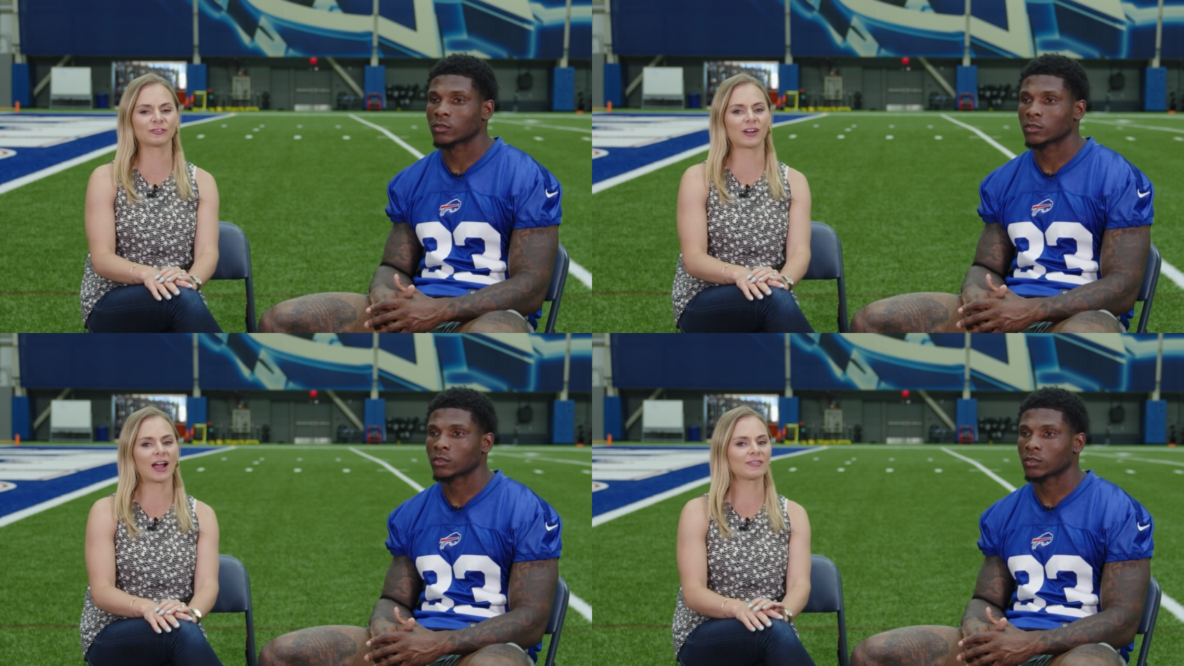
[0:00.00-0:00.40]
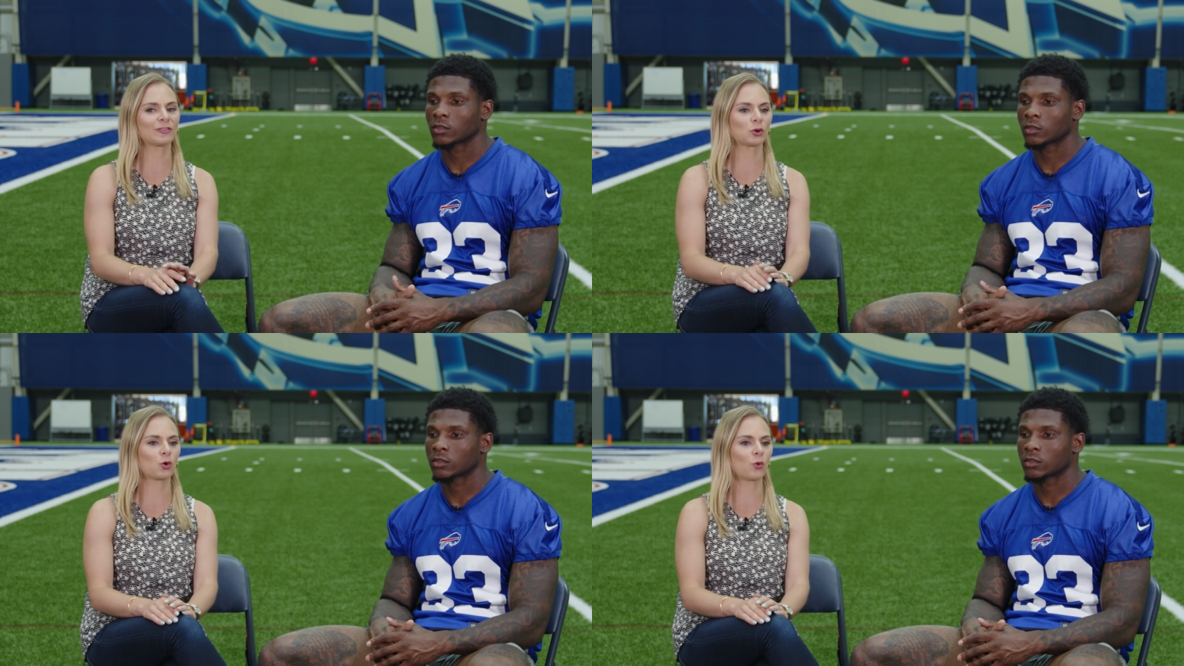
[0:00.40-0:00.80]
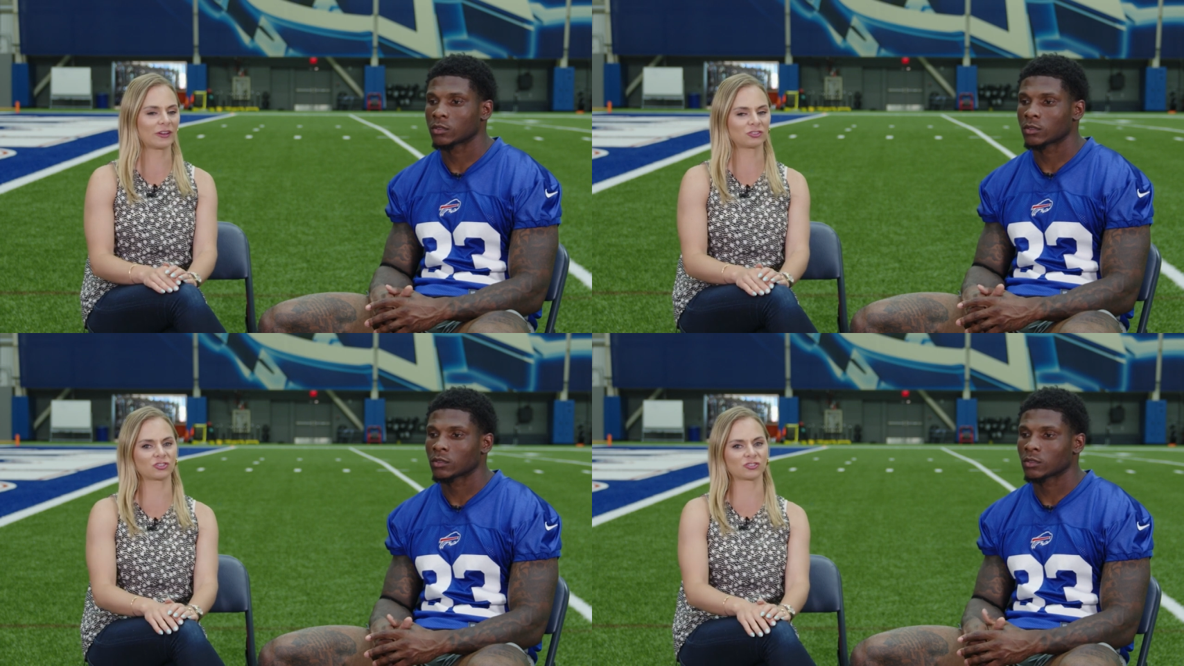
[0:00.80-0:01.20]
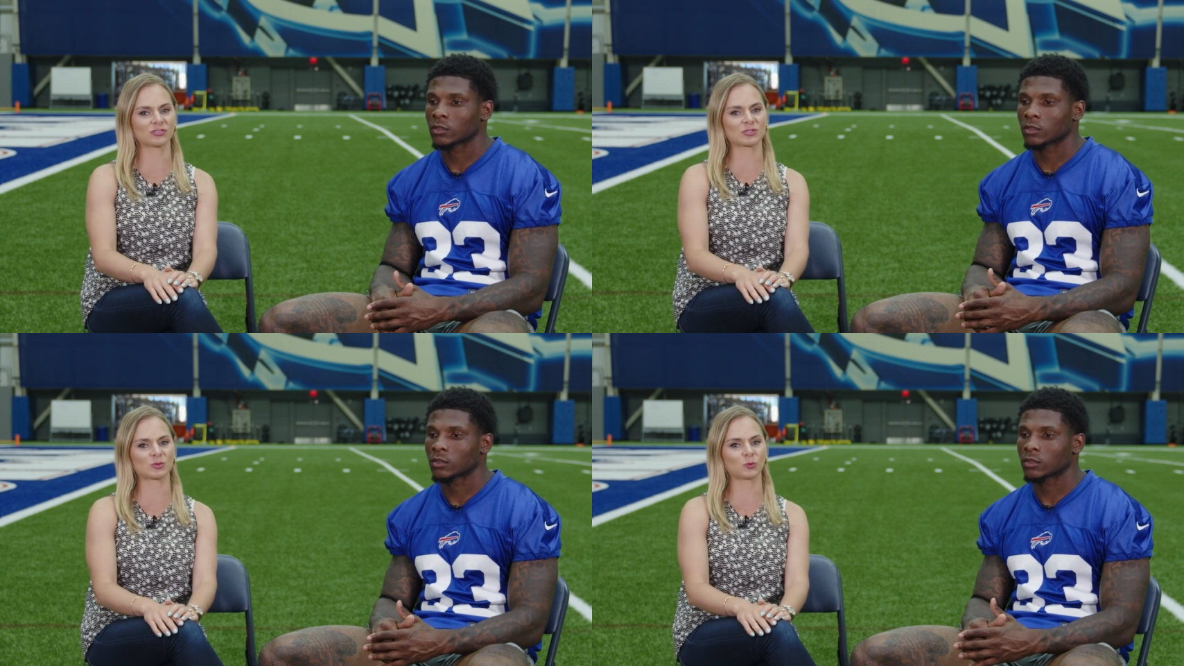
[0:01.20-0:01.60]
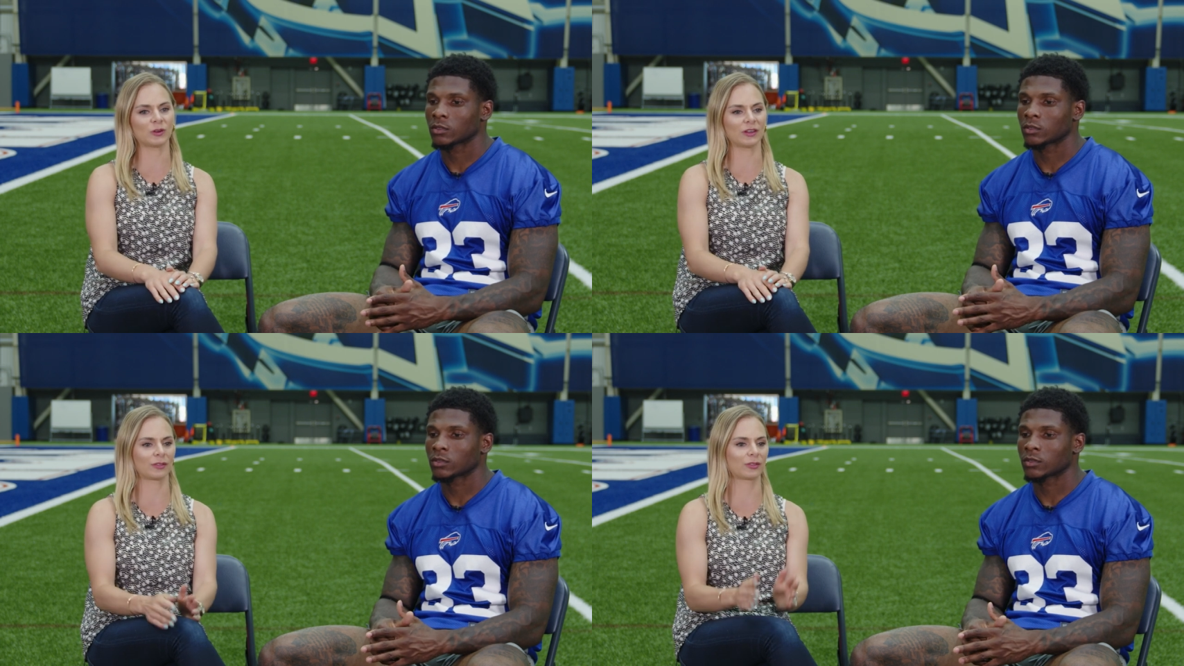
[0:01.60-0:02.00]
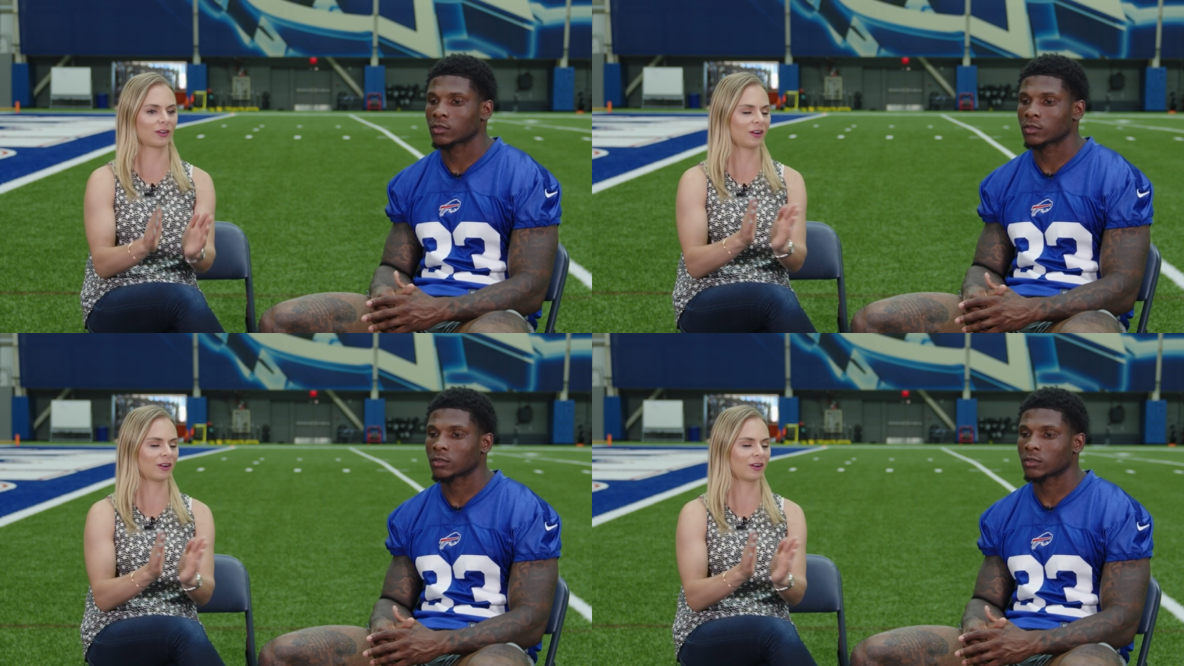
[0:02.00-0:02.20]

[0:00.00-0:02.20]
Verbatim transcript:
Speaker 1: five questions with.